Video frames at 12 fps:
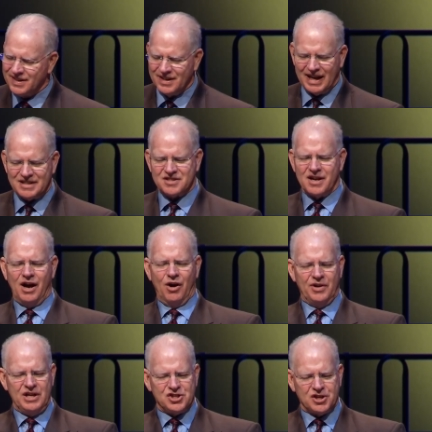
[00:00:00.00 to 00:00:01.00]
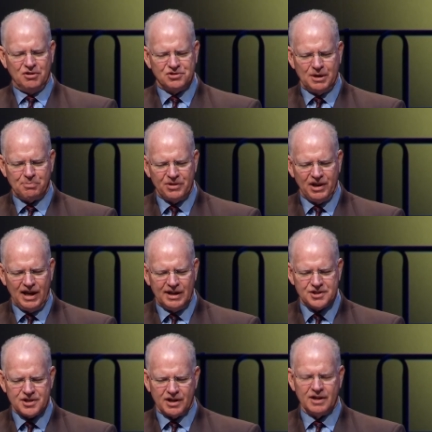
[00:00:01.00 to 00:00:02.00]
And so he shows up with
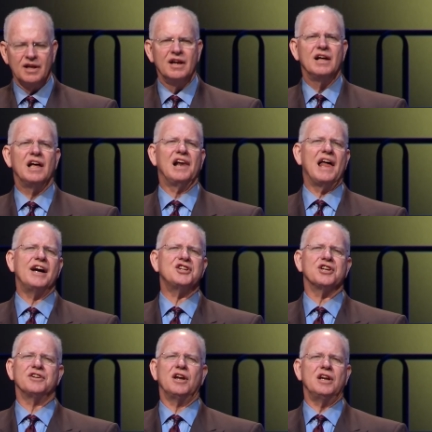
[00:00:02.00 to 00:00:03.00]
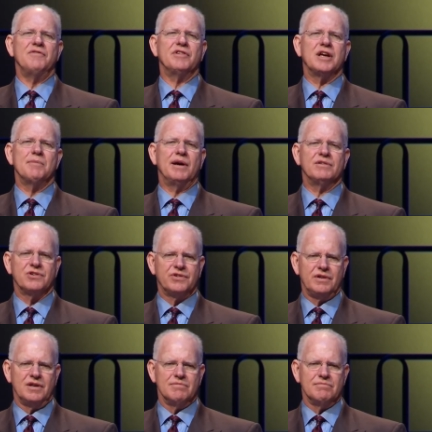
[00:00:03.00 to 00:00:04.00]
Elisha. Elisha doesn't even come out to
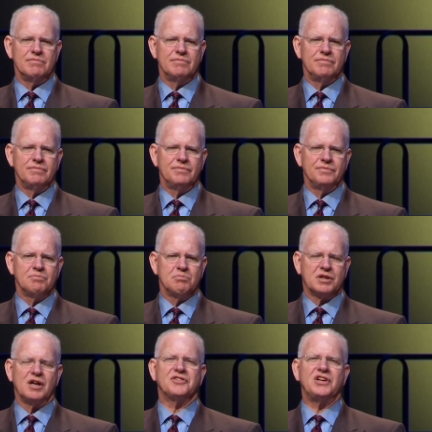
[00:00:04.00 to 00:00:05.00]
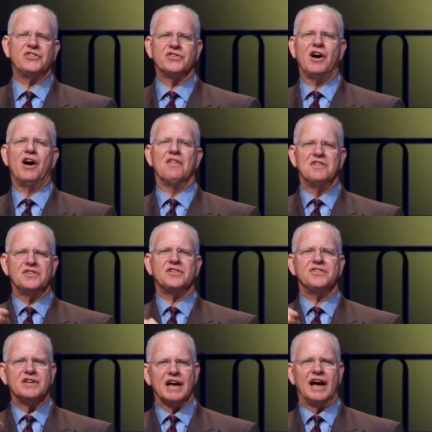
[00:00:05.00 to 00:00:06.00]
see him because he saw this
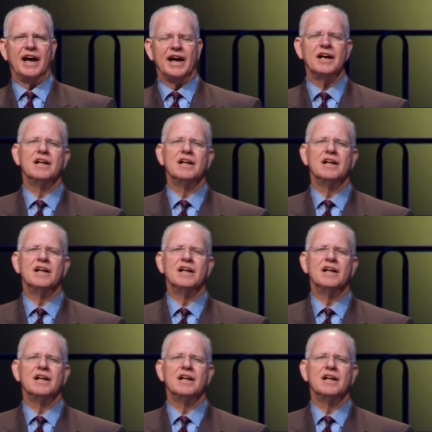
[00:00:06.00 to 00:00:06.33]
is a guy